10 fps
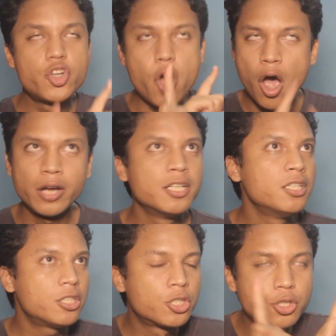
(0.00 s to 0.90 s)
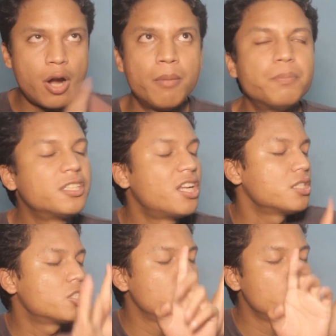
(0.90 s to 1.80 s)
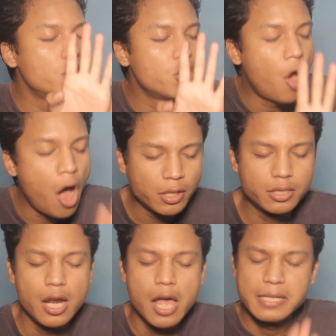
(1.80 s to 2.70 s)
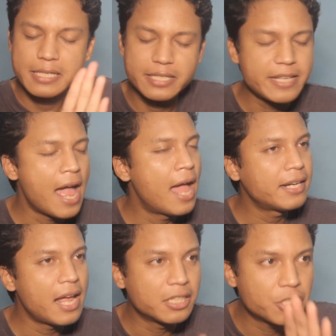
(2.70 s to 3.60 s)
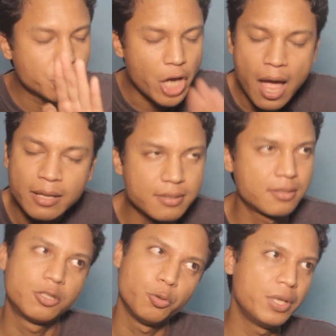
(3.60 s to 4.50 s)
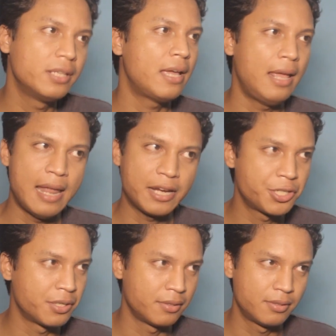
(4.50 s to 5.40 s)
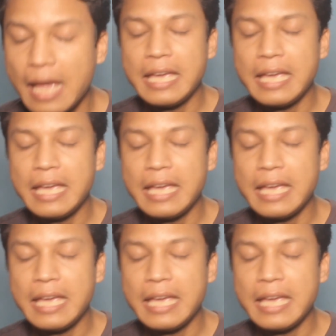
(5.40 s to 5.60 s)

Donald Trump does not stand a chance to win the elections.